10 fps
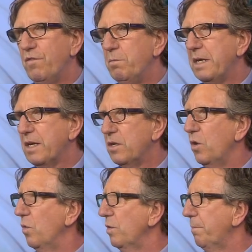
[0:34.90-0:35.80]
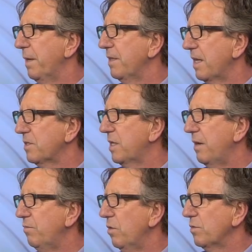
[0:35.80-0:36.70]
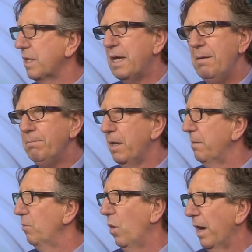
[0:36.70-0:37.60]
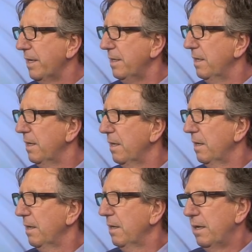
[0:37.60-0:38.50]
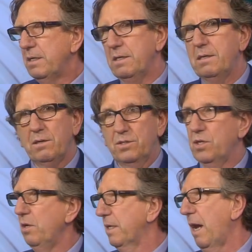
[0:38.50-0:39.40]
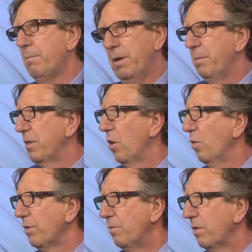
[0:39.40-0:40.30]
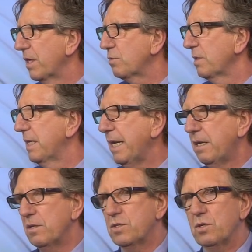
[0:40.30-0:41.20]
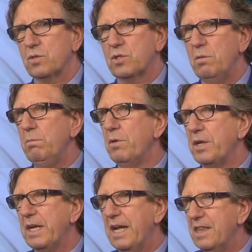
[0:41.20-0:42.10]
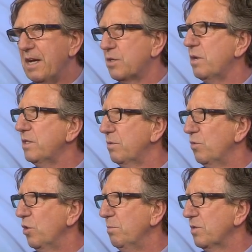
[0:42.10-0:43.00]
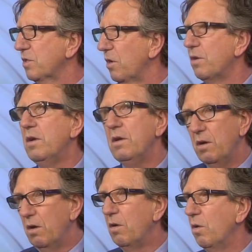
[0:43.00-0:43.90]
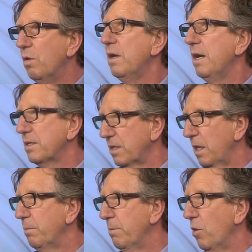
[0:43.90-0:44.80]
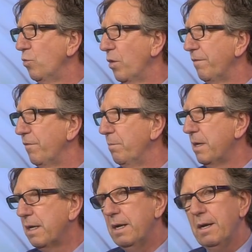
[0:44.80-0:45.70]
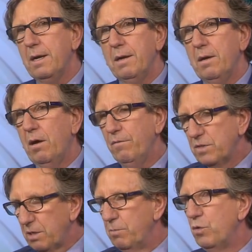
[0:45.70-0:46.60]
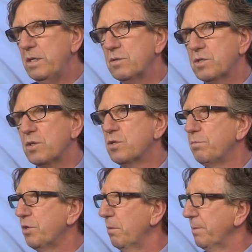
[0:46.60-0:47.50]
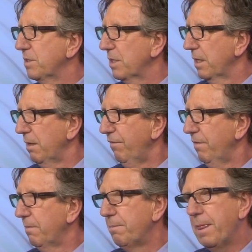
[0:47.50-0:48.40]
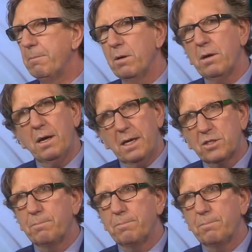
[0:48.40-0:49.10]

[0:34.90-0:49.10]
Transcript: for me, can only play in that ten roles. You can't play him wide. No. You, you certainly can't play him in the holding role. That's ridiculous. So somebody in that dressing room has gone, uh-oh, that's a little bit more running for me. Obviously, Mourinho's got something up his sleeve. Sure. But it's